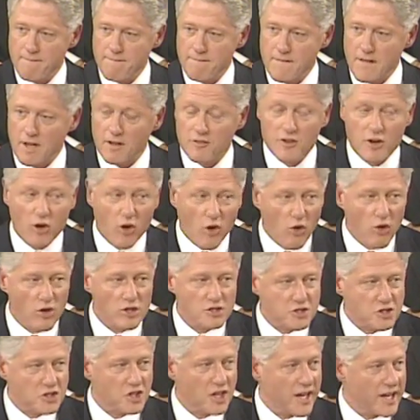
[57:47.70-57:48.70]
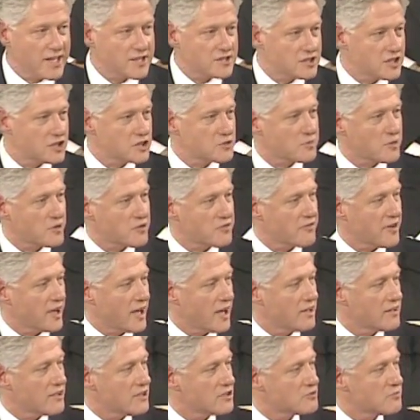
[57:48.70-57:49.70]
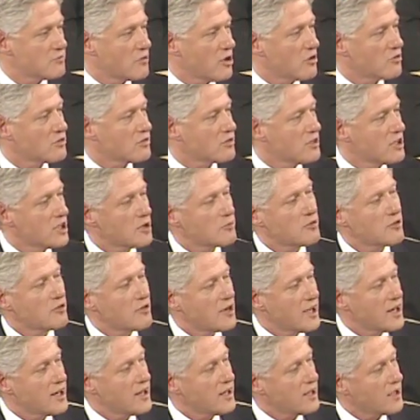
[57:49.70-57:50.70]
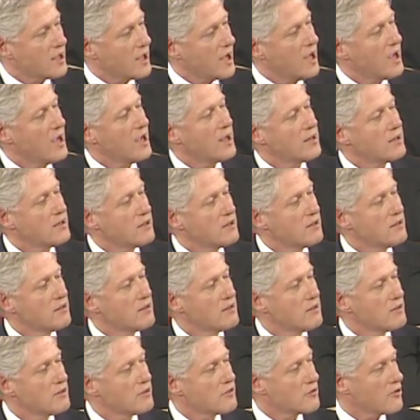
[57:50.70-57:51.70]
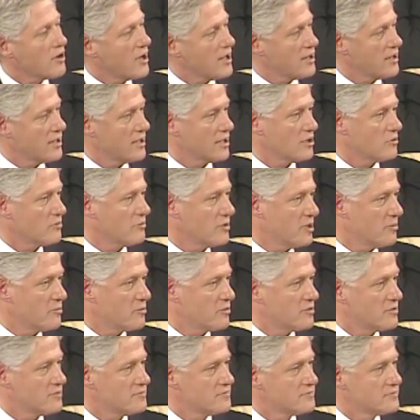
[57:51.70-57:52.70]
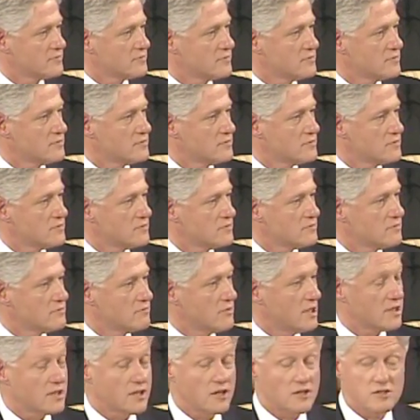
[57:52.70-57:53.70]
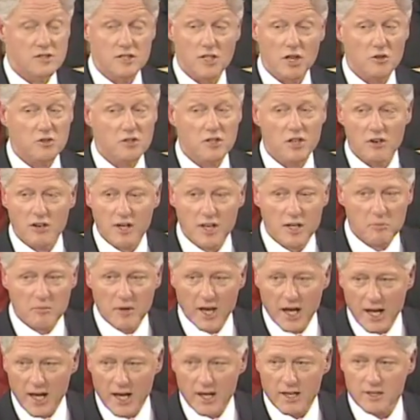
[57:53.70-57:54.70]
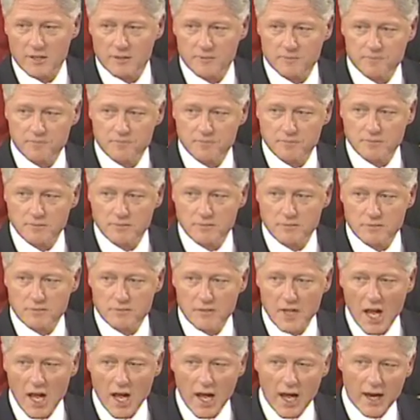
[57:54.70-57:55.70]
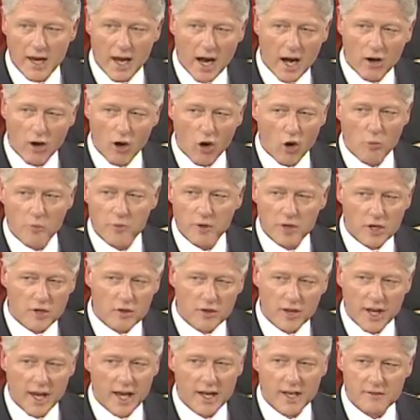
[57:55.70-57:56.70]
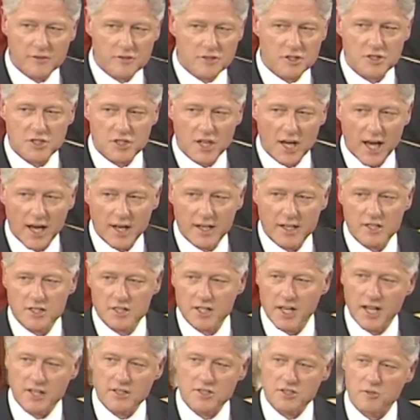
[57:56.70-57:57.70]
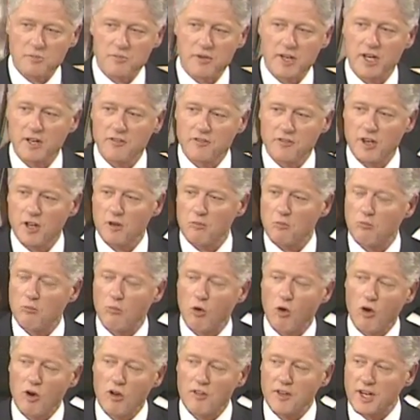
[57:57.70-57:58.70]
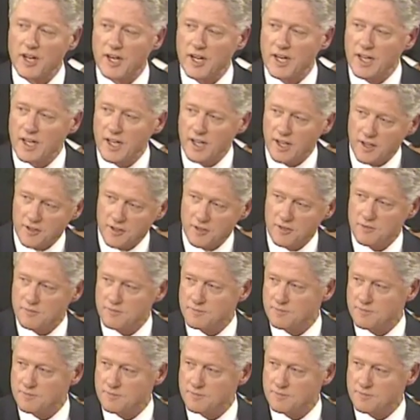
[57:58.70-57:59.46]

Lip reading: Of course, change this profound is both liberating and threatening to people. But there's no turning back. And our open, creative society stands to benefit more than any other